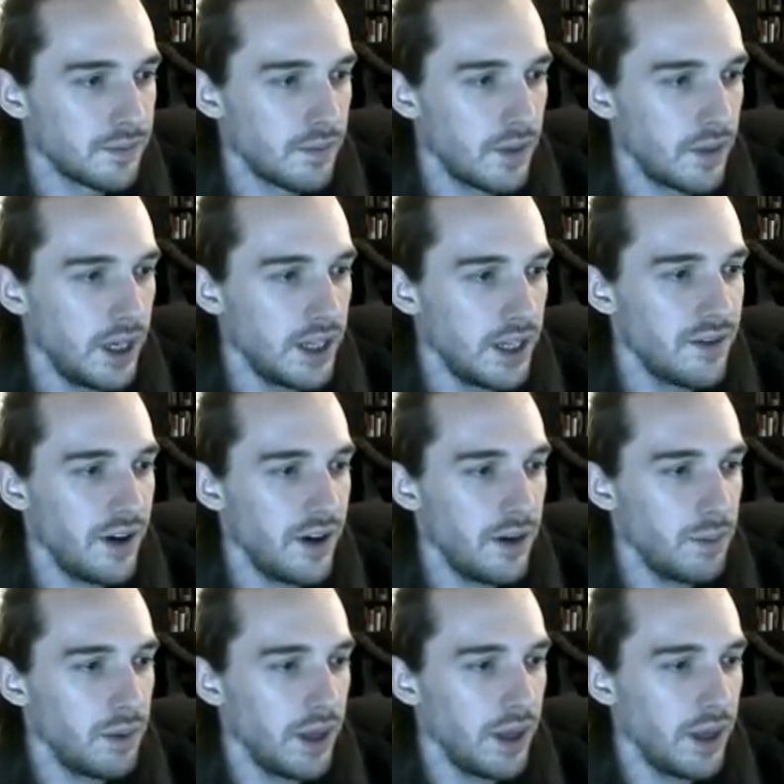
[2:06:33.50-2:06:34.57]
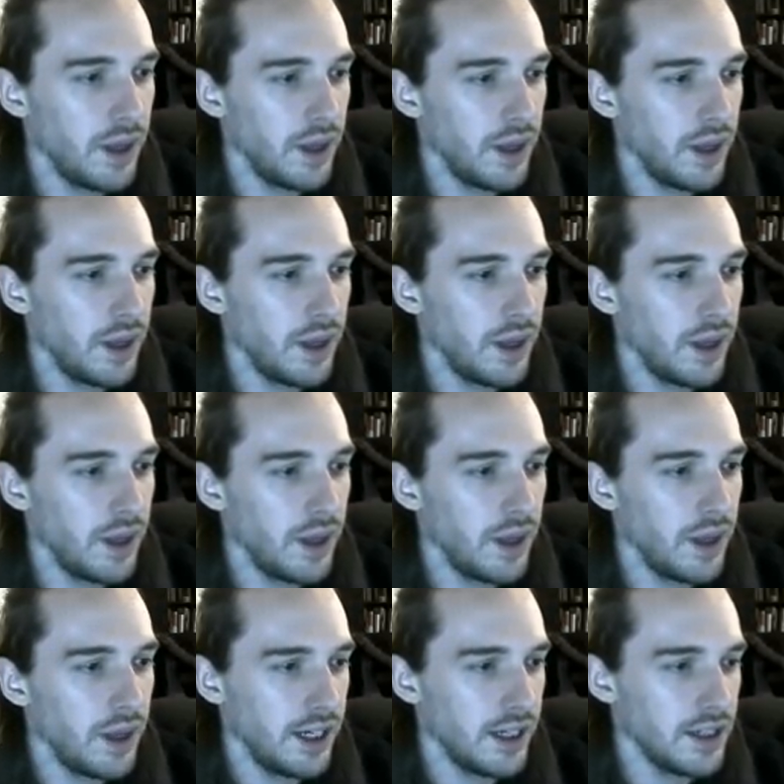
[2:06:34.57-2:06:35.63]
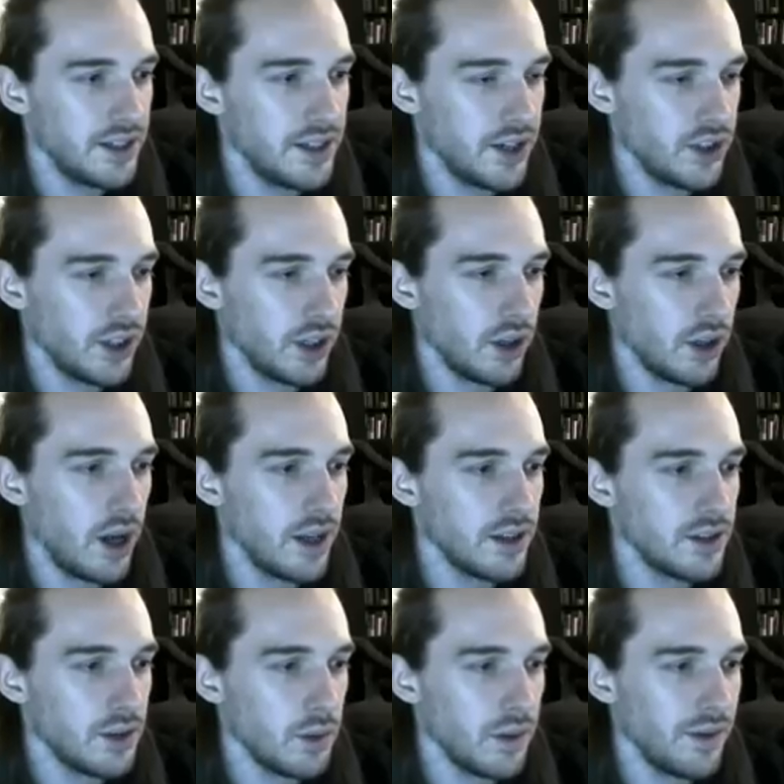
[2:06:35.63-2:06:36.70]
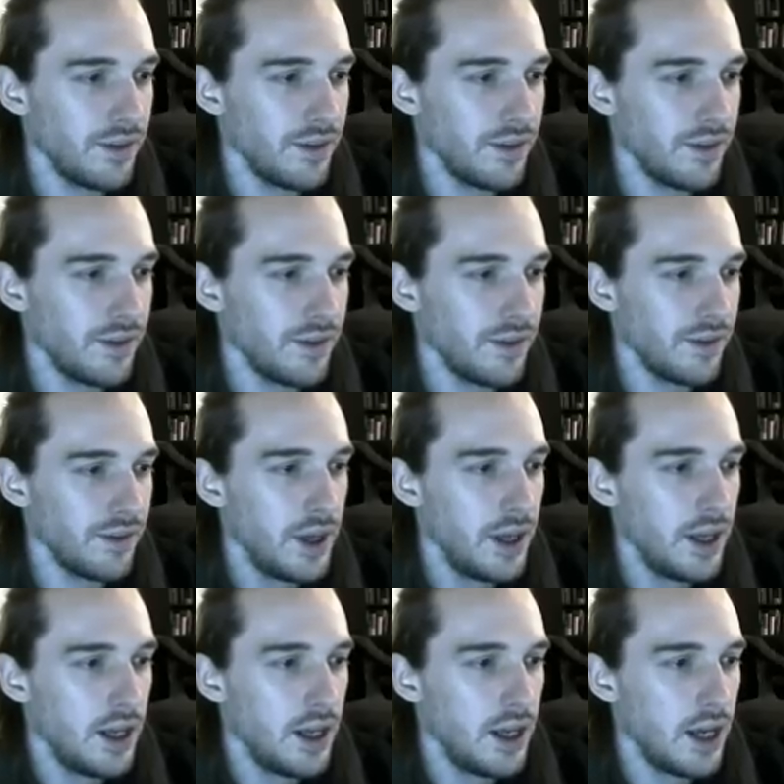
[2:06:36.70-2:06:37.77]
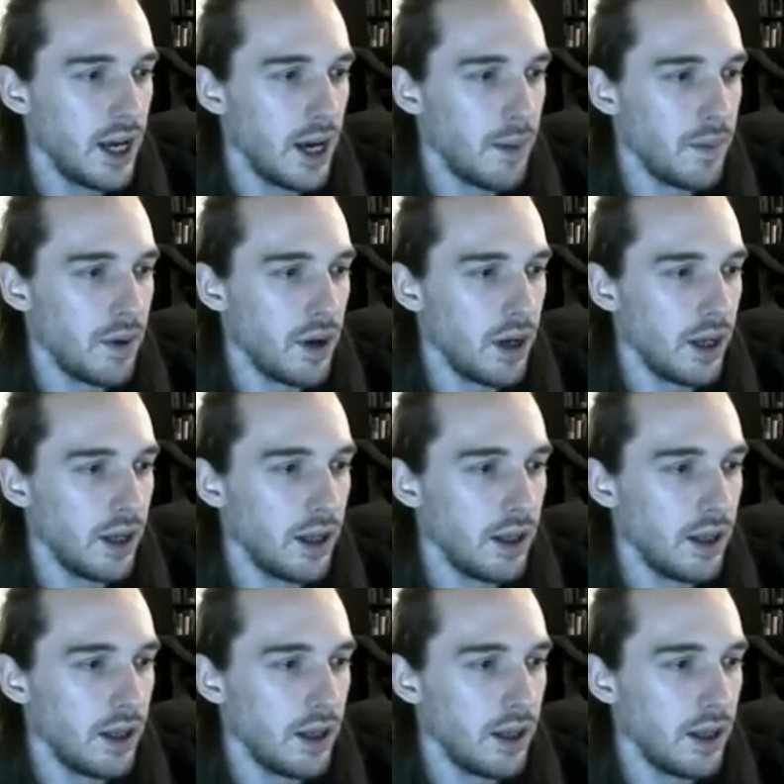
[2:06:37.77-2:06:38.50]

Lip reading: He's very playful, paying attention a lot, so if I'm not